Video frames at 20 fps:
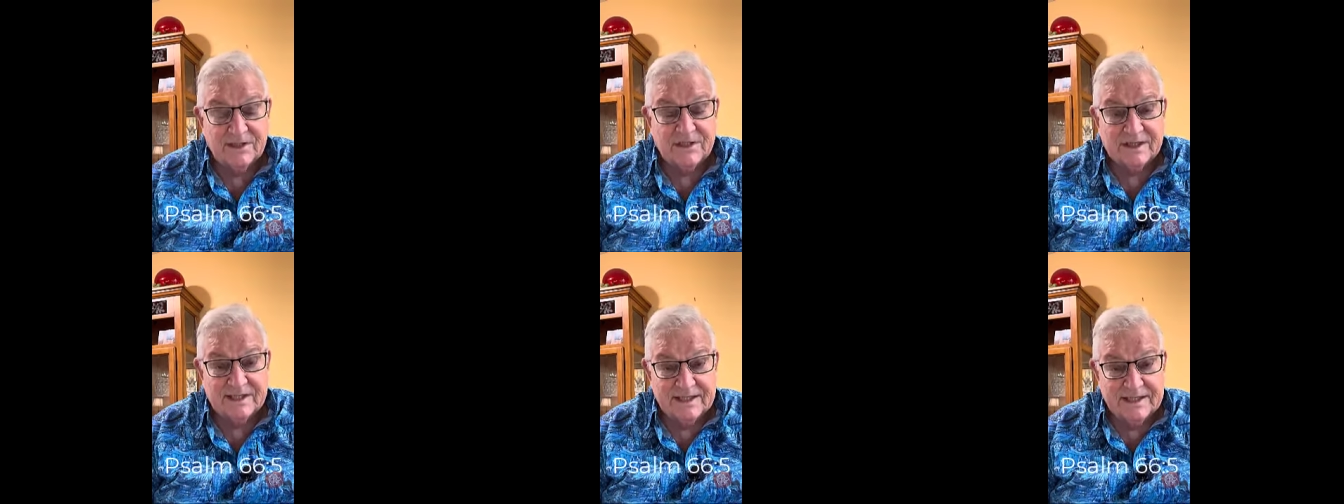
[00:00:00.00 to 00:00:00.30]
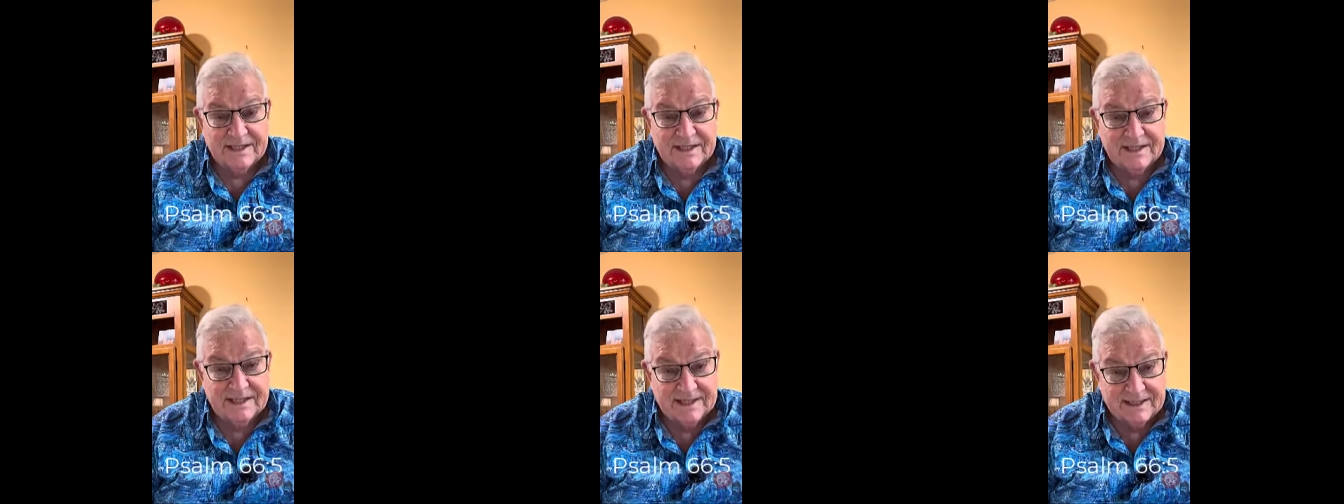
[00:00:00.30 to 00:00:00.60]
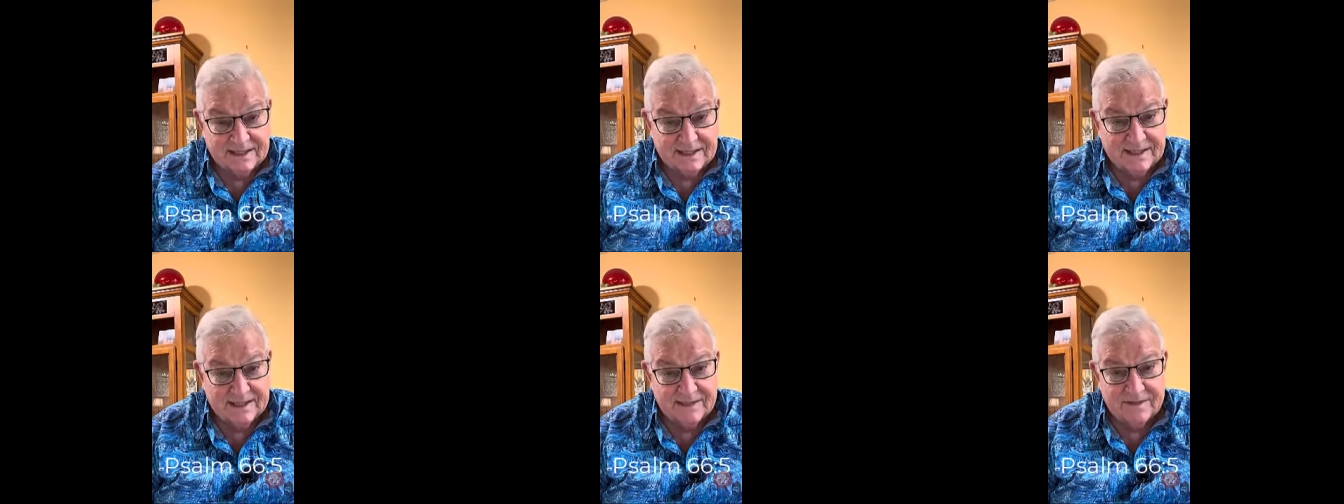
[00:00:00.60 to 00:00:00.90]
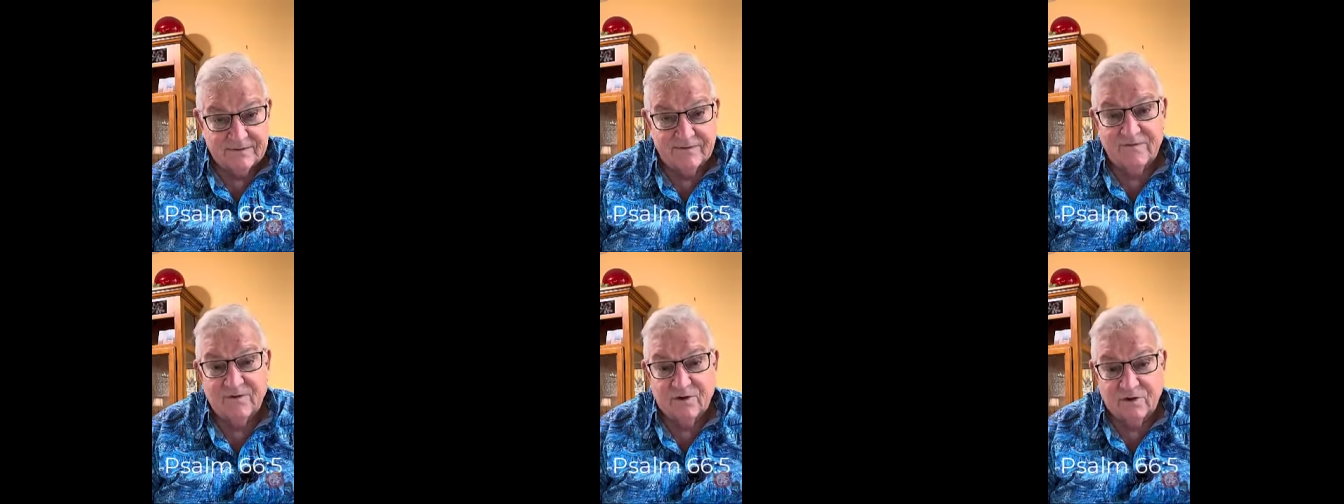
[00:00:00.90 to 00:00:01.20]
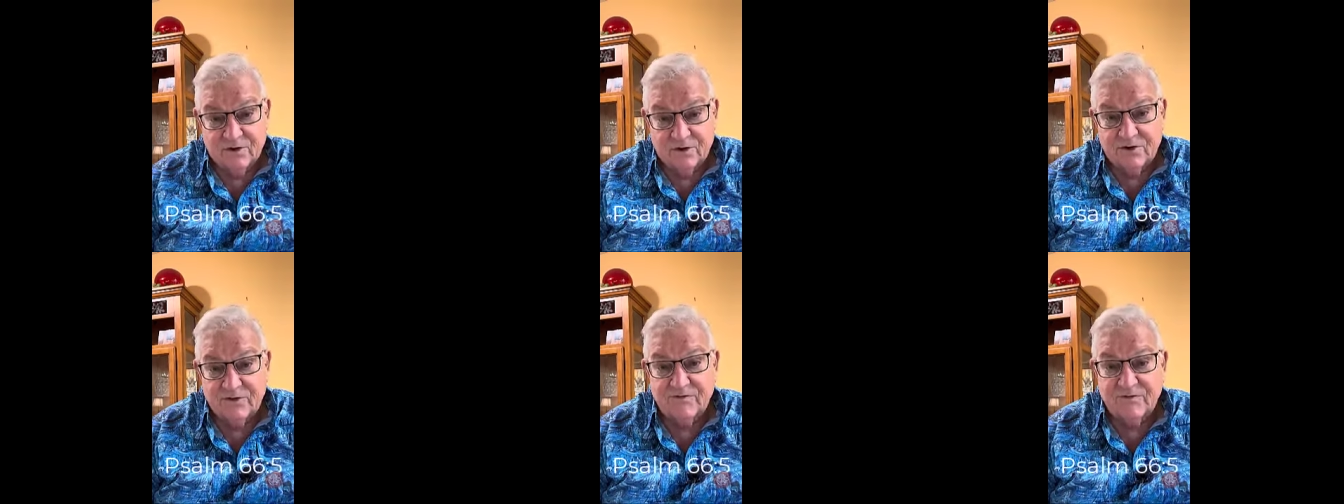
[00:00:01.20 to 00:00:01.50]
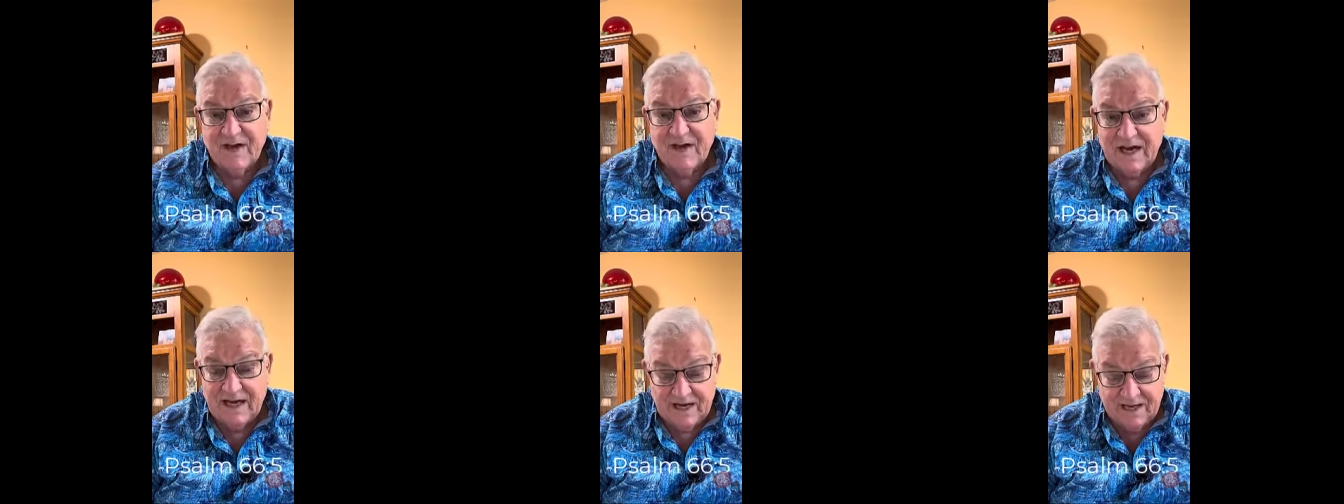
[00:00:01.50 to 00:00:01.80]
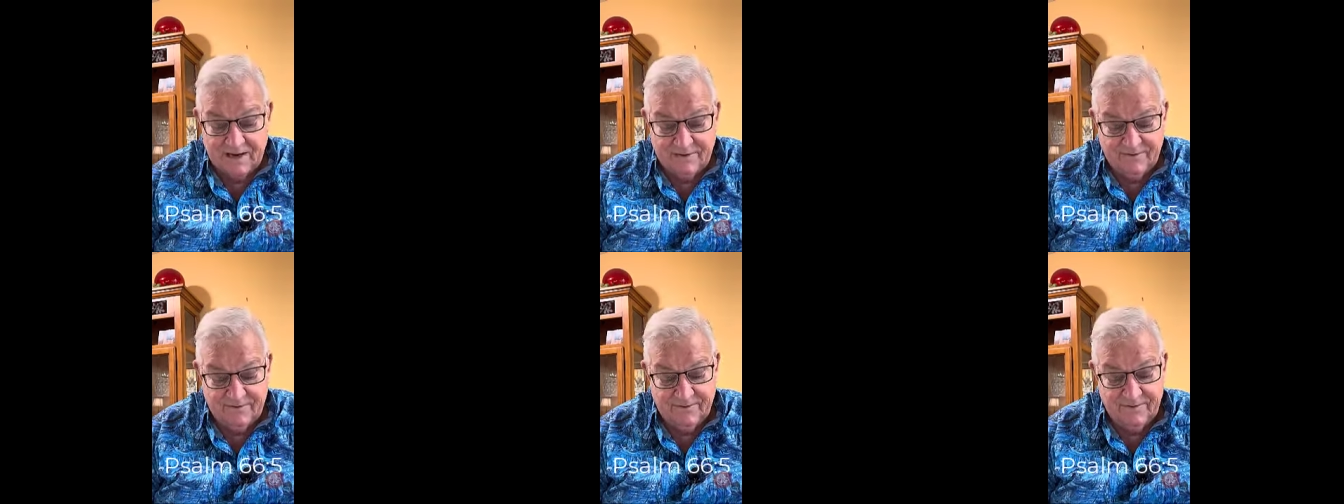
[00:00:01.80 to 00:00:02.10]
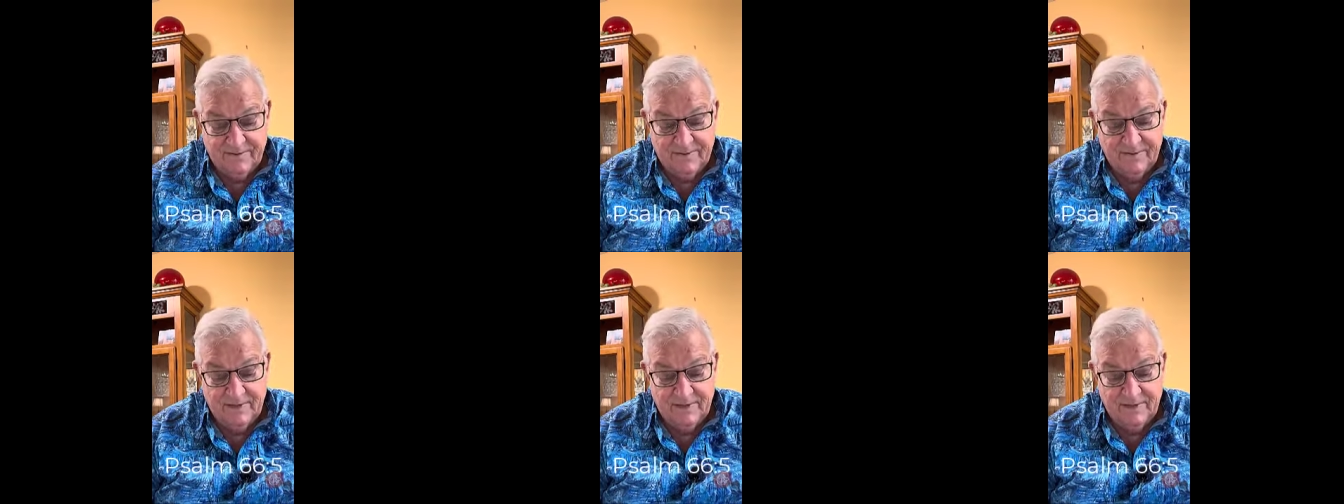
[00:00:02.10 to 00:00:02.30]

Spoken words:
66, verse 5.